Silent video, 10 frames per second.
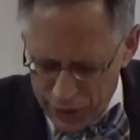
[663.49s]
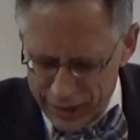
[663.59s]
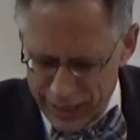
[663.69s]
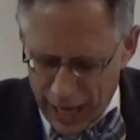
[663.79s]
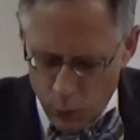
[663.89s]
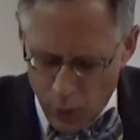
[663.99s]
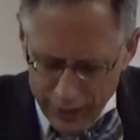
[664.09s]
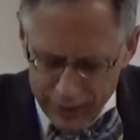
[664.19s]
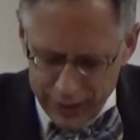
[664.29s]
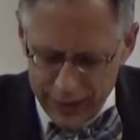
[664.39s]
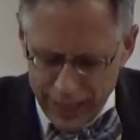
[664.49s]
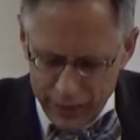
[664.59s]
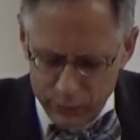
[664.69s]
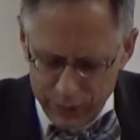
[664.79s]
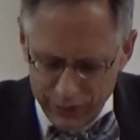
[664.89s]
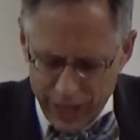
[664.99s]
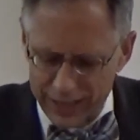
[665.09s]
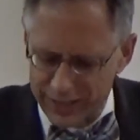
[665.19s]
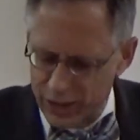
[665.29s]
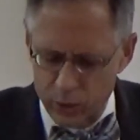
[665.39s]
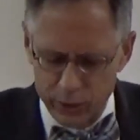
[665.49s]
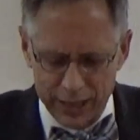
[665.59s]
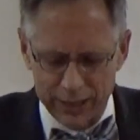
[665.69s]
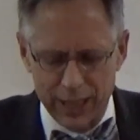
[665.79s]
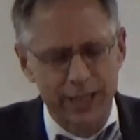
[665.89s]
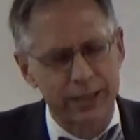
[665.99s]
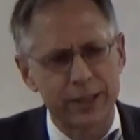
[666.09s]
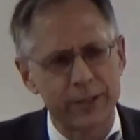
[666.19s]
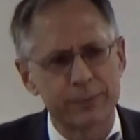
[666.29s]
and now wanted that revenge? No, not likely.